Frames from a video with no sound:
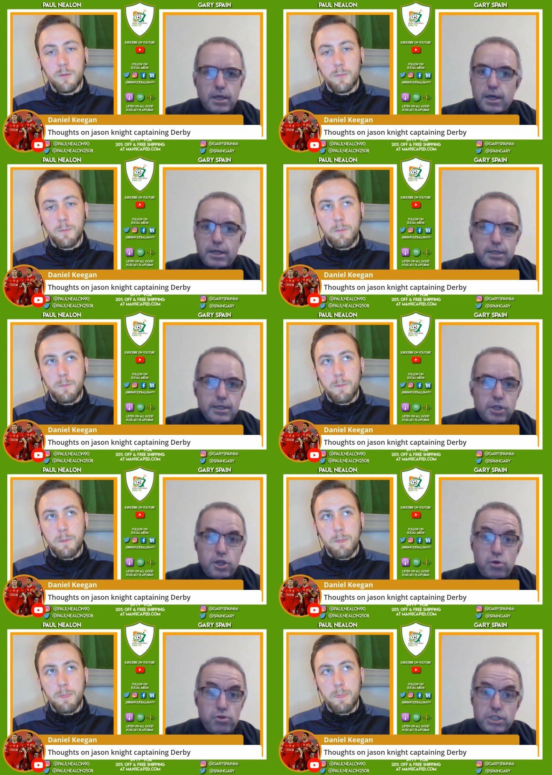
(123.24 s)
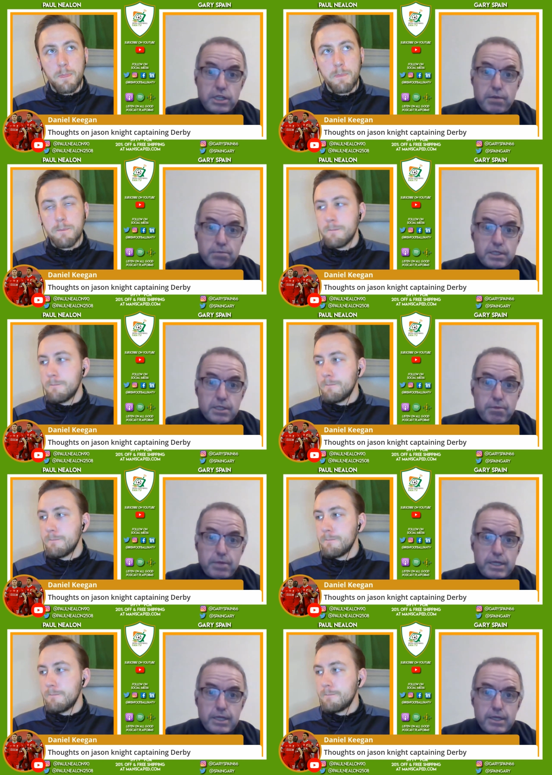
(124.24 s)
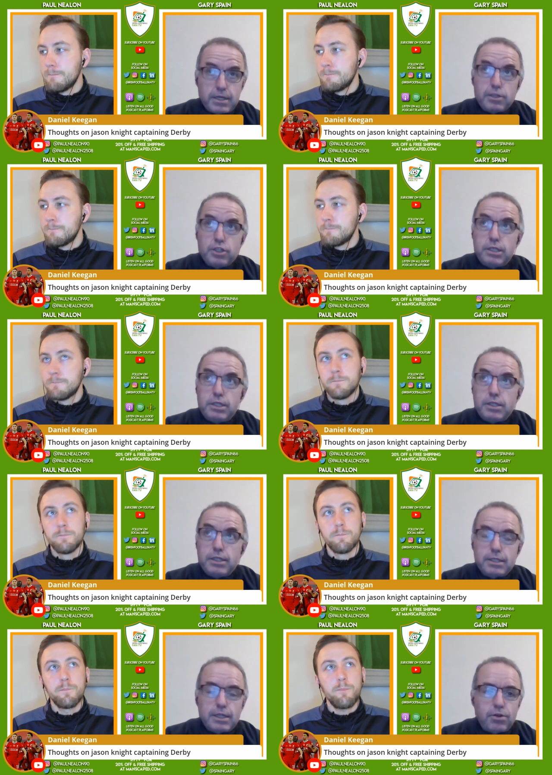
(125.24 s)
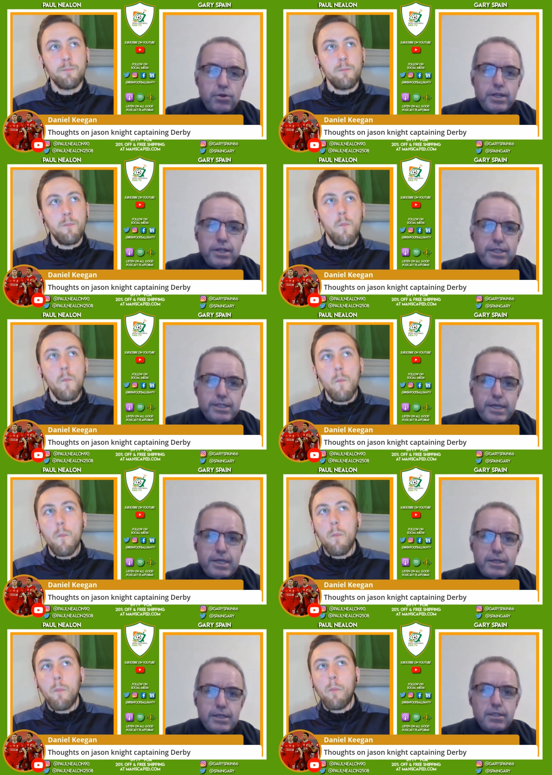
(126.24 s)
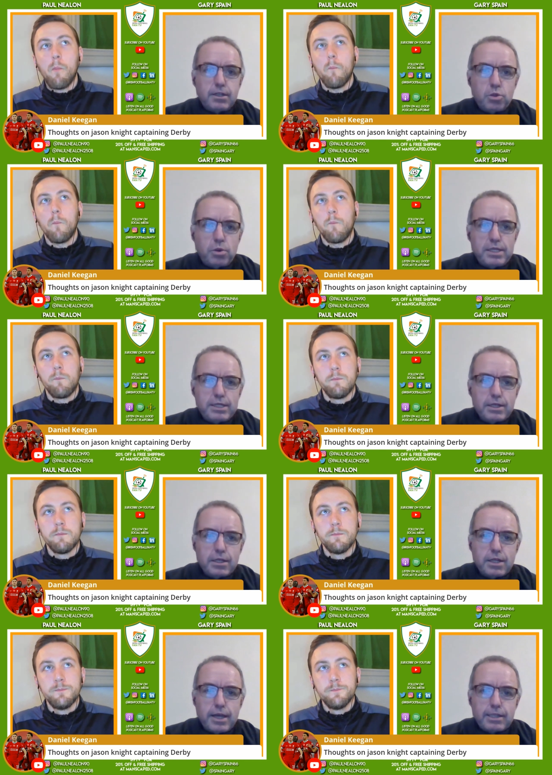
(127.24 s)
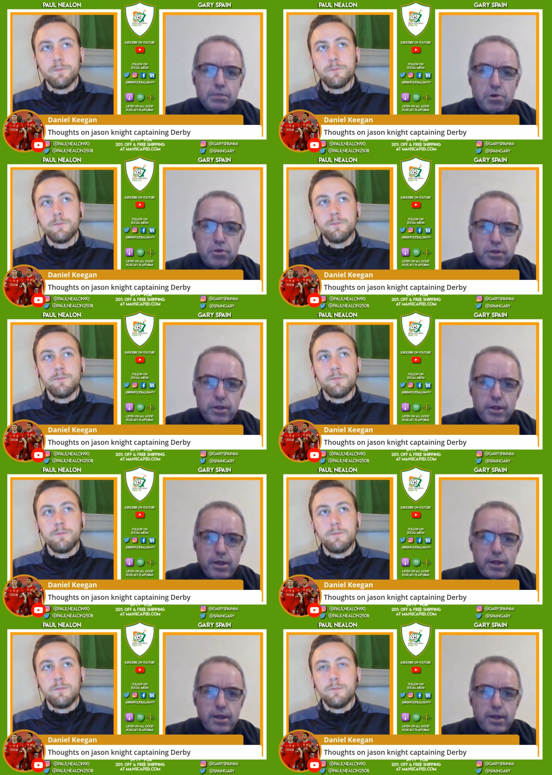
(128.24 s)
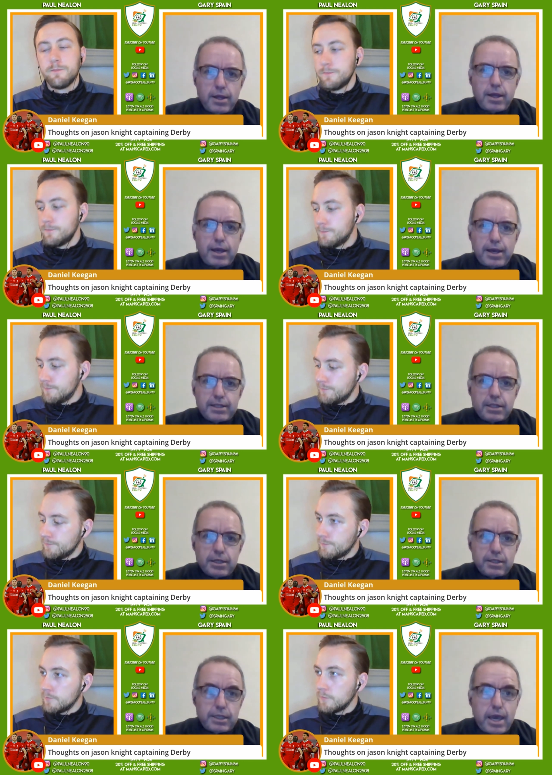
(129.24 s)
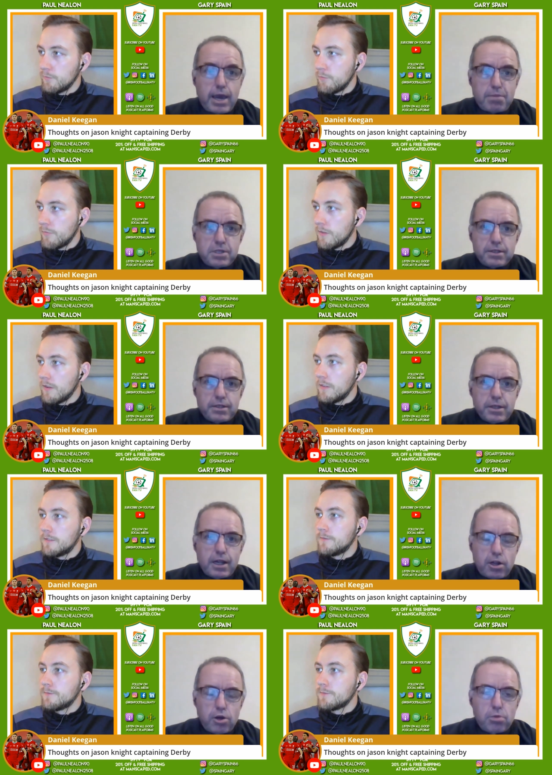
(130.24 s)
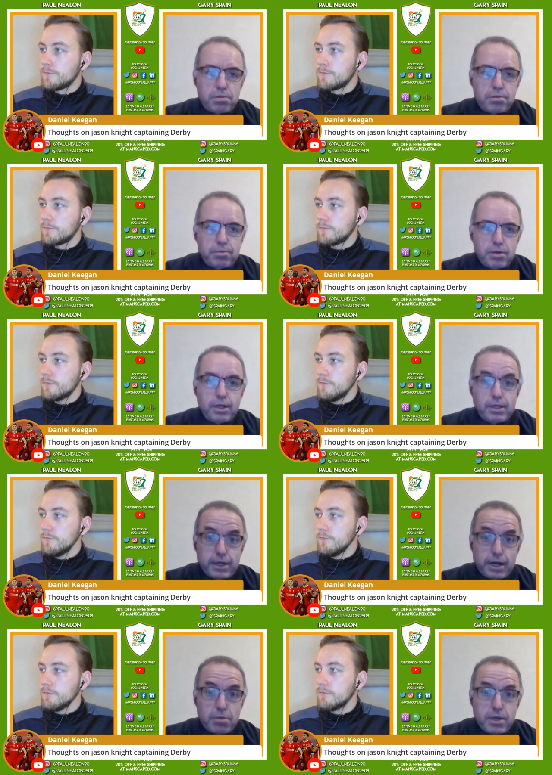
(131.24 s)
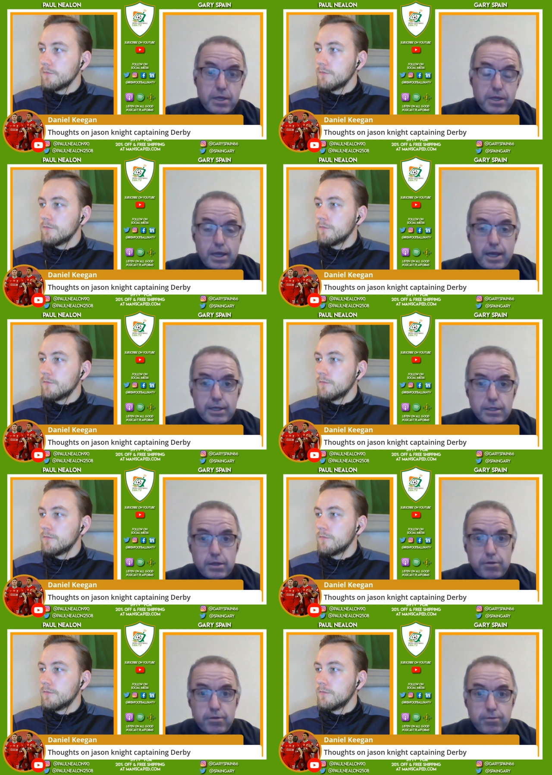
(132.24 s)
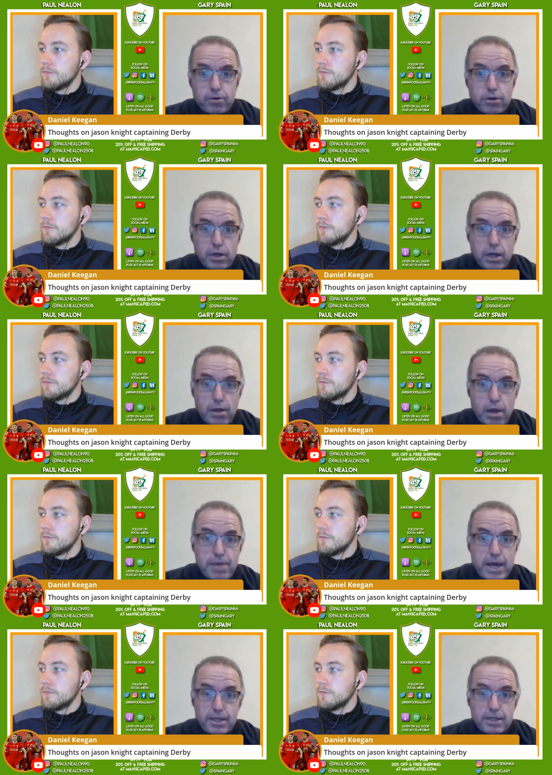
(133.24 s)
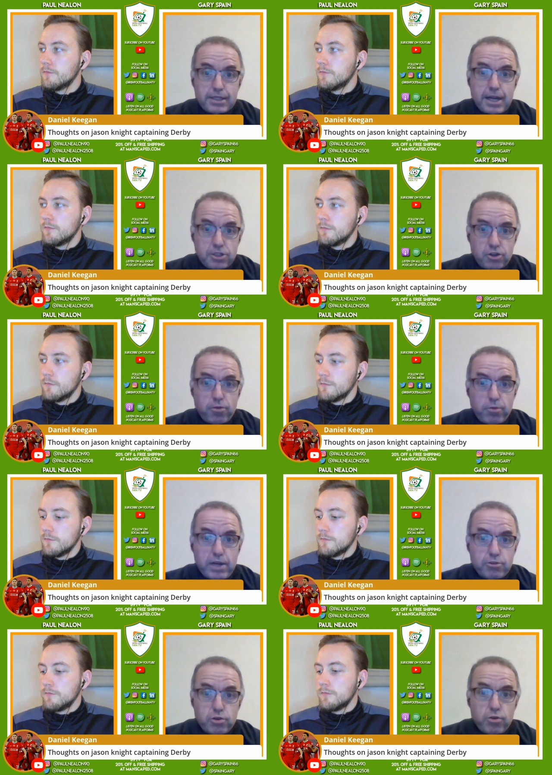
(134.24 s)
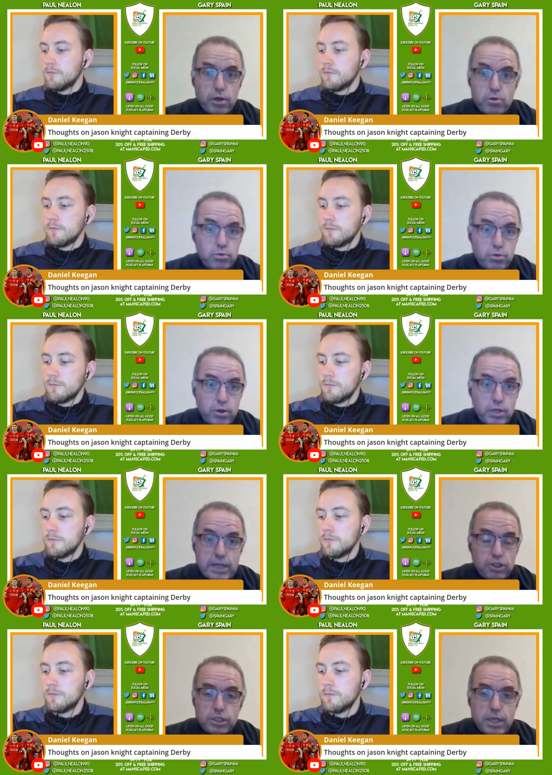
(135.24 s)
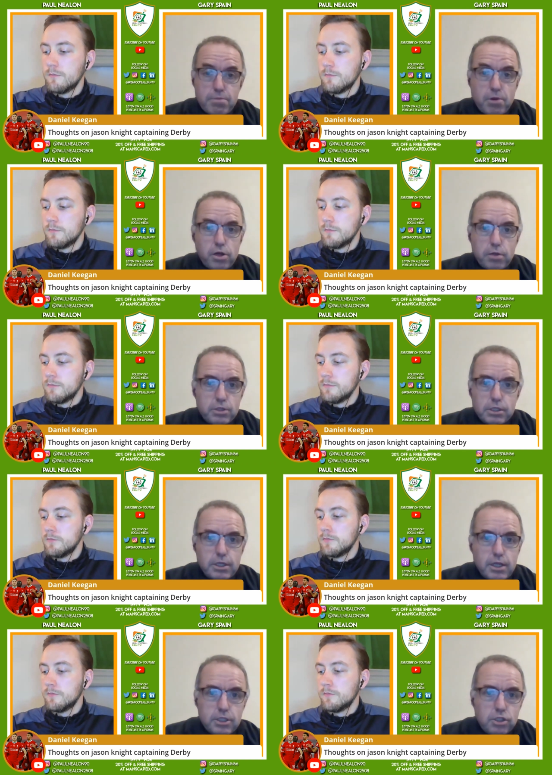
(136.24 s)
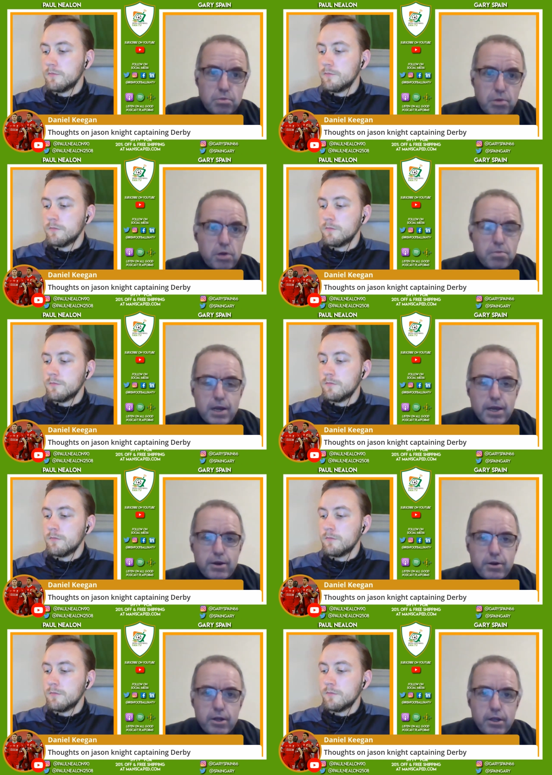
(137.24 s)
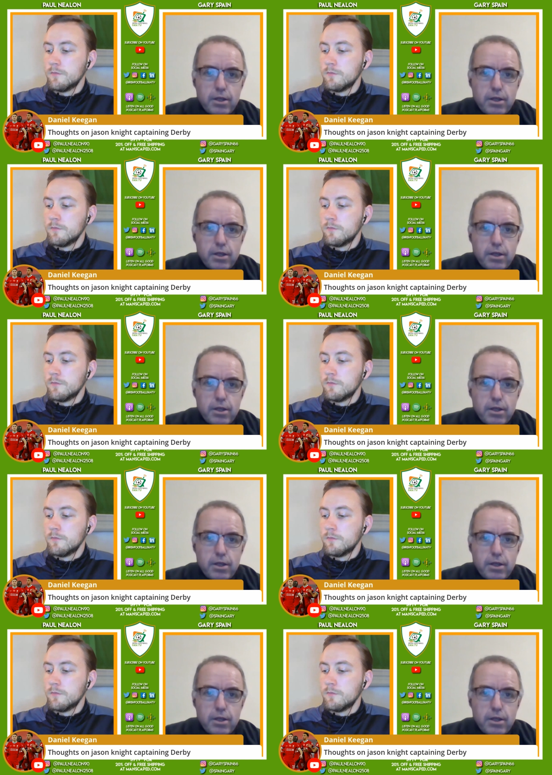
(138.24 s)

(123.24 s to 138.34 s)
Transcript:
Speaker 1: Yeah, it's it's a huge statement. I mean, Jason Knight's still only 19. He's not 20 until next month. And to, to captain a club like Derby, and for a, man of the stature of Wayne Rooney, who, as you say, Paul, was a, a superb player,